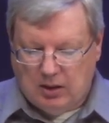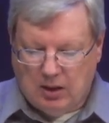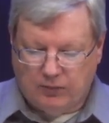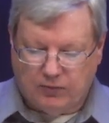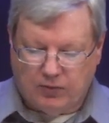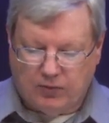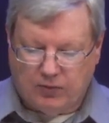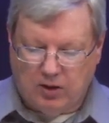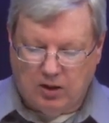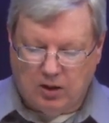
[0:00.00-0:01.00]
Now,
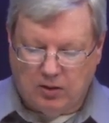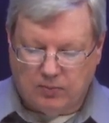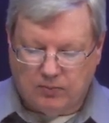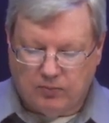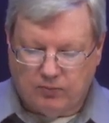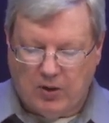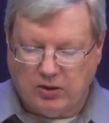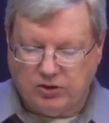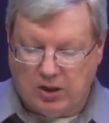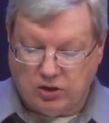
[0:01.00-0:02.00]
the Fox
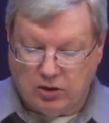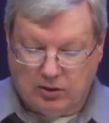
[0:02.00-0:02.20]
station